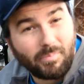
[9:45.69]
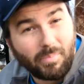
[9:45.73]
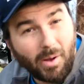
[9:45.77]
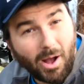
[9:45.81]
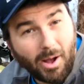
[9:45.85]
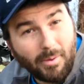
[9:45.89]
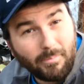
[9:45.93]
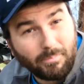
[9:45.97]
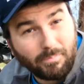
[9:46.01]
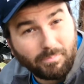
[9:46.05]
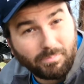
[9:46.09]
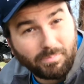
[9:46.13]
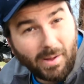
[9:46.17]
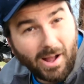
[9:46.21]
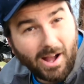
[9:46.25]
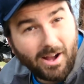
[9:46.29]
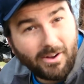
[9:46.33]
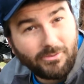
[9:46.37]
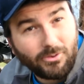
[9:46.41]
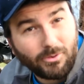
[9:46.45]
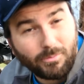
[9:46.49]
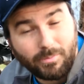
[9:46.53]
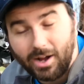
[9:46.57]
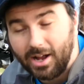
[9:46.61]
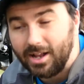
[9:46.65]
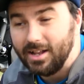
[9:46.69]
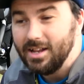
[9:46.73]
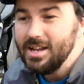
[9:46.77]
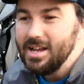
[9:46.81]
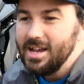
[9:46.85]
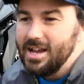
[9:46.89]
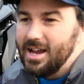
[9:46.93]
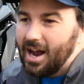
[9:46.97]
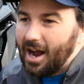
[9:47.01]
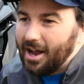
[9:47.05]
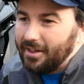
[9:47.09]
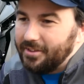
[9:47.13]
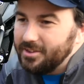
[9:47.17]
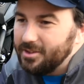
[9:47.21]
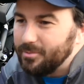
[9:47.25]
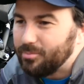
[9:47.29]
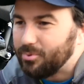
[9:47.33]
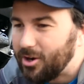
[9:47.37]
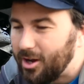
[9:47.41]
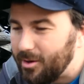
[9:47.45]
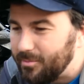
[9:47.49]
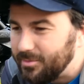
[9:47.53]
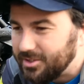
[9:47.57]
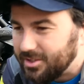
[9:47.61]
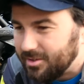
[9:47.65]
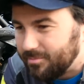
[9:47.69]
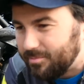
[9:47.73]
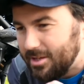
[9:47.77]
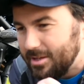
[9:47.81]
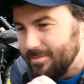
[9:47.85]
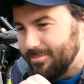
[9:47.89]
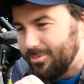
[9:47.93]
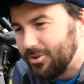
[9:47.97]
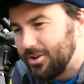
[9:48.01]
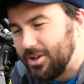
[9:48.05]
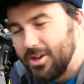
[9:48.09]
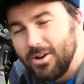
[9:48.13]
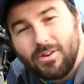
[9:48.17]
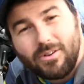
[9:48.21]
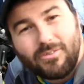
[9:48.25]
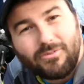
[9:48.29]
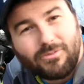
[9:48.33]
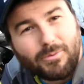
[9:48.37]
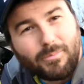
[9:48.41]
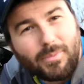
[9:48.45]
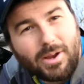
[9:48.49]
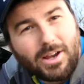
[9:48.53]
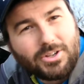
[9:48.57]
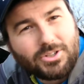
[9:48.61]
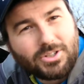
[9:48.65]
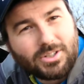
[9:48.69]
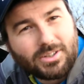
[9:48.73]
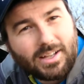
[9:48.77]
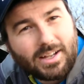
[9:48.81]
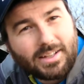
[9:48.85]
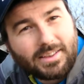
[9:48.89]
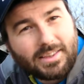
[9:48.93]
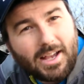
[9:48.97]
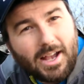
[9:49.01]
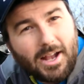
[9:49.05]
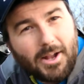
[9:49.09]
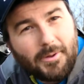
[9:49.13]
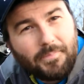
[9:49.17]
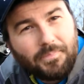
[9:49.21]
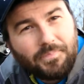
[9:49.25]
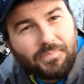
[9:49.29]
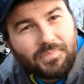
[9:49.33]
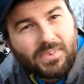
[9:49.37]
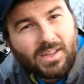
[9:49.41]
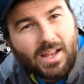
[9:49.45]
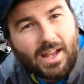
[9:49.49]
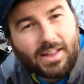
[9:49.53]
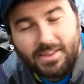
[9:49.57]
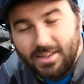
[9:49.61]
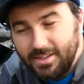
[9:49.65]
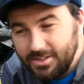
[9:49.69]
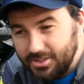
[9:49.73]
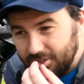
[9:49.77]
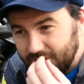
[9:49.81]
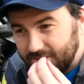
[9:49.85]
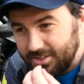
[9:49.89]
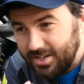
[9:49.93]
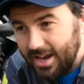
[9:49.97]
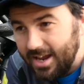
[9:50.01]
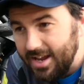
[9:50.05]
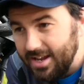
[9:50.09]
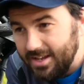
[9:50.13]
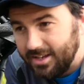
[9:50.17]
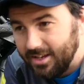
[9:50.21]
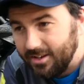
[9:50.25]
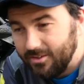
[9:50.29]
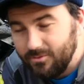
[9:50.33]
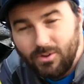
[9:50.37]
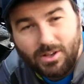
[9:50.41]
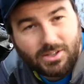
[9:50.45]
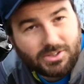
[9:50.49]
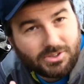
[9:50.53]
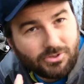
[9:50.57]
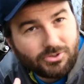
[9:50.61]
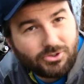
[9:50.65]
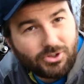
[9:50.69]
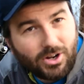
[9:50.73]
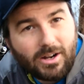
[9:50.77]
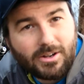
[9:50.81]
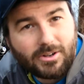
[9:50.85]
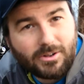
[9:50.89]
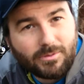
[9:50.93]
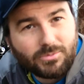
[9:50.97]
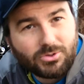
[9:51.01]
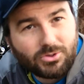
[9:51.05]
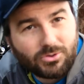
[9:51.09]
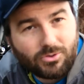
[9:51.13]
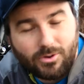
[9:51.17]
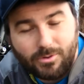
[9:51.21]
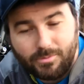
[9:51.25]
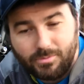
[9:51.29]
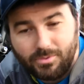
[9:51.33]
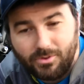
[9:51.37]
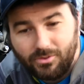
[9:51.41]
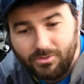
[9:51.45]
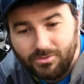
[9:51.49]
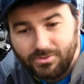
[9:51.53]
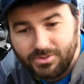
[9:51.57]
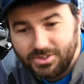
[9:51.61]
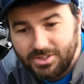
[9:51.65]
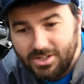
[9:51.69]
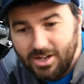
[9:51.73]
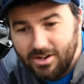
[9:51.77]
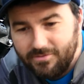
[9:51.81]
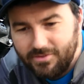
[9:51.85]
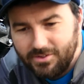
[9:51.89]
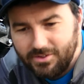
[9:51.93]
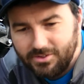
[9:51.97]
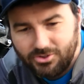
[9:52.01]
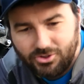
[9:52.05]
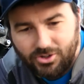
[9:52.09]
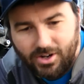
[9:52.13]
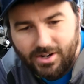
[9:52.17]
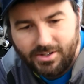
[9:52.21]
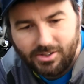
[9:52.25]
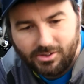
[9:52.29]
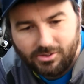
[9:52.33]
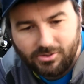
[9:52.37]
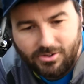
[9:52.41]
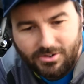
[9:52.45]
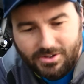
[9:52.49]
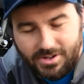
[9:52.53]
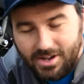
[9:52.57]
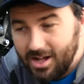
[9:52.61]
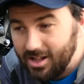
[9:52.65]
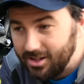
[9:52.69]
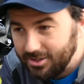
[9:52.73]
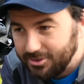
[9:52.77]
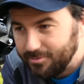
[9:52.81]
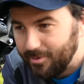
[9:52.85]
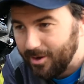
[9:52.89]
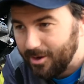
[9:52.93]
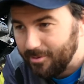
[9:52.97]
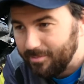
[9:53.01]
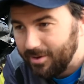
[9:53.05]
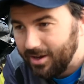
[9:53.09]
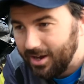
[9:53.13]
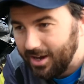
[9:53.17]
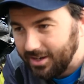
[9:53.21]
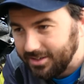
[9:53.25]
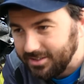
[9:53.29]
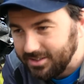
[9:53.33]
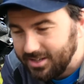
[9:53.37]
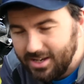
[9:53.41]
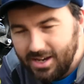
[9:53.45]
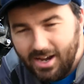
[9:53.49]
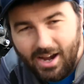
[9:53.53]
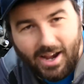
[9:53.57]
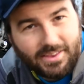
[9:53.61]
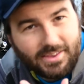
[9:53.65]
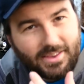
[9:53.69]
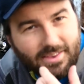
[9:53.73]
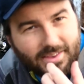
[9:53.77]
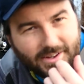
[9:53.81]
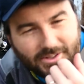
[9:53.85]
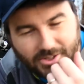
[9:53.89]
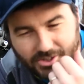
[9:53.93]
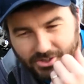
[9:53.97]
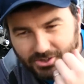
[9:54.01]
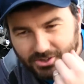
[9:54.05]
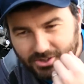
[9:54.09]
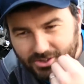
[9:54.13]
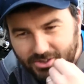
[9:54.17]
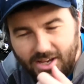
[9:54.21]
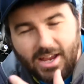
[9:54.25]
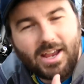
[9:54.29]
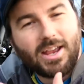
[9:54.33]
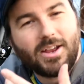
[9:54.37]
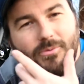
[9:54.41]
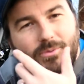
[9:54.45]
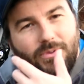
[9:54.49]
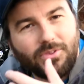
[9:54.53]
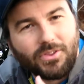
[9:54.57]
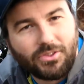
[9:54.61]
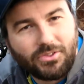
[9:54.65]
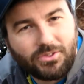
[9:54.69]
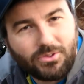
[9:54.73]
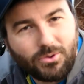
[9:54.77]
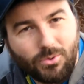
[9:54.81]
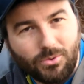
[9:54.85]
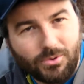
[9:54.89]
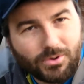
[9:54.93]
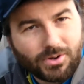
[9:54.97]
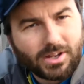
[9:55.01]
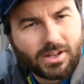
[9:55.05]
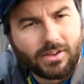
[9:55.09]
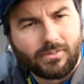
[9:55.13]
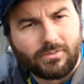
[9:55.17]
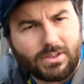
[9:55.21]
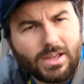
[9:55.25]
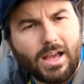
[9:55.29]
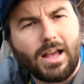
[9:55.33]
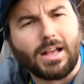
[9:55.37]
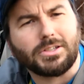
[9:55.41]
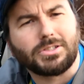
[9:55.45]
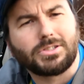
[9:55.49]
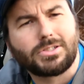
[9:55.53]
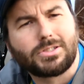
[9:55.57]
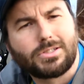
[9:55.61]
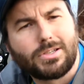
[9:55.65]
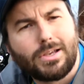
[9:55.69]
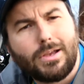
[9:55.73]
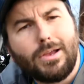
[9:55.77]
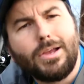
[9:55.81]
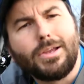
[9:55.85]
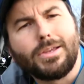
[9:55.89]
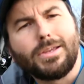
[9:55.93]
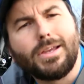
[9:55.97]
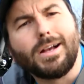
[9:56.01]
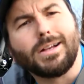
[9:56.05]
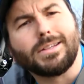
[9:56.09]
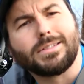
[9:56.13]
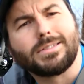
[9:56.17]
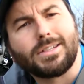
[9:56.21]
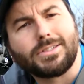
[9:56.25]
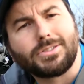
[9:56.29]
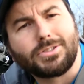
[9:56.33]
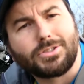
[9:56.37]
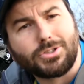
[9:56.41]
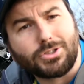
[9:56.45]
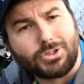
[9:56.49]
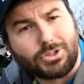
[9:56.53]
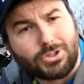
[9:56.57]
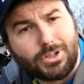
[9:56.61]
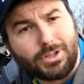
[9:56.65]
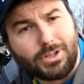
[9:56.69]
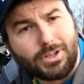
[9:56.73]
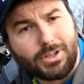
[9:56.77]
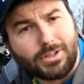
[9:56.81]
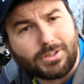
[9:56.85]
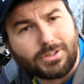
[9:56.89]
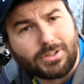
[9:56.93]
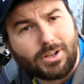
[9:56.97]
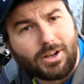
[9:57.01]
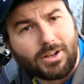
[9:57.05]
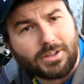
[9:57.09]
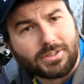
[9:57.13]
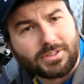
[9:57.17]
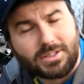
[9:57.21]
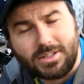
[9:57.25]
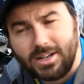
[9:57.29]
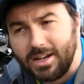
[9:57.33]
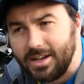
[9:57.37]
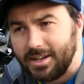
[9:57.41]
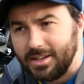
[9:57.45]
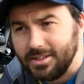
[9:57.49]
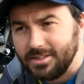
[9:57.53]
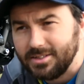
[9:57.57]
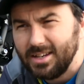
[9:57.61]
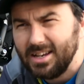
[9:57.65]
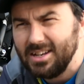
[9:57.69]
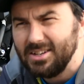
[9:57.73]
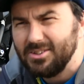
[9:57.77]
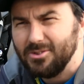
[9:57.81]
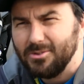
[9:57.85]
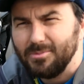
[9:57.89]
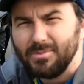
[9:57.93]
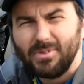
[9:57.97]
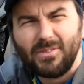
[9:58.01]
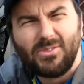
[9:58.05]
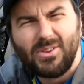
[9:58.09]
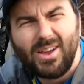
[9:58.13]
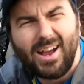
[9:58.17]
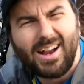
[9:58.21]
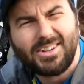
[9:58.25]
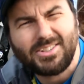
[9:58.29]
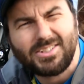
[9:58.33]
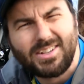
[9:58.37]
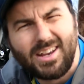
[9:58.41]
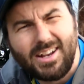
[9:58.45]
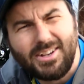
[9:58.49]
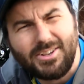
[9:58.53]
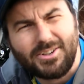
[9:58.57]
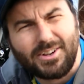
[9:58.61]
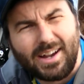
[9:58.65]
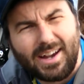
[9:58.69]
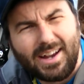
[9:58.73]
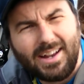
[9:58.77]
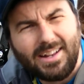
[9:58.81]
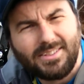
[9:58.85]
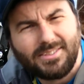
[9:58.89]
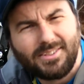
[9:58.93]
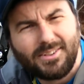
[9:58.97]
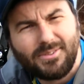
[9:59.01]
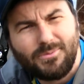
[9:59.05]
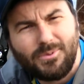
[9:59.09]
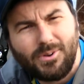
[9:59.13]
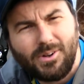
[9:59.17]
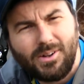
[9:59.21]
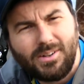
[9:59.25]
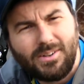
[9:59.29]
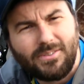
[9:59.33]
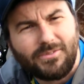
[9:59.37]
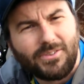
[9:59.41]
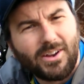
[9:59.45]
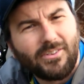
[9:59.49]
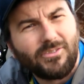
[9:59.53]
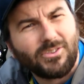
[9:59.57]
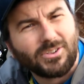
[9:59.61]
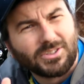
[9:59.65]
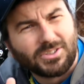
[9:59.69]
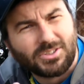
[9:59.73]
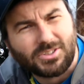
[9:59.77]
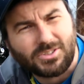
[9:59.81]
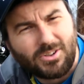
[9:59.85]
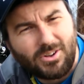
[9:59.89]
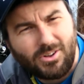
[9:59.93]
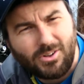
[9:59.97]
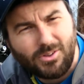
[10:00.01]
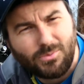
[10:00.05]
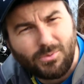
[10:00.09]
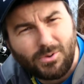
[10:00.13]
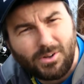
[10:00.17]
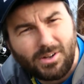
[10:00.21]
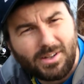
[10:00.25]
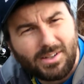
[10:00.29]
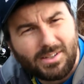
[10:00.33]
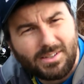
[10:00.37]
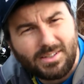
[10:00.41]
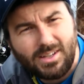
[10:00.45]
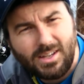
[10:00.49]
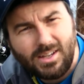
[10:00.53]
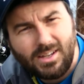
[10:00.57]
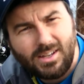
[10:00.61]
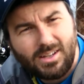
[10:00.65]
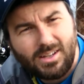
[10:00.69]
I'm baffled by it. I think the problem is that people hear information like that and then just take it as they're trying to absorb their own stuff and trying to learn knowledge about bikes, and then they just say it with authority of, yes, that's a shitty exhaust. And I can say to them, if you actually had your hands on one, if you ever installed one,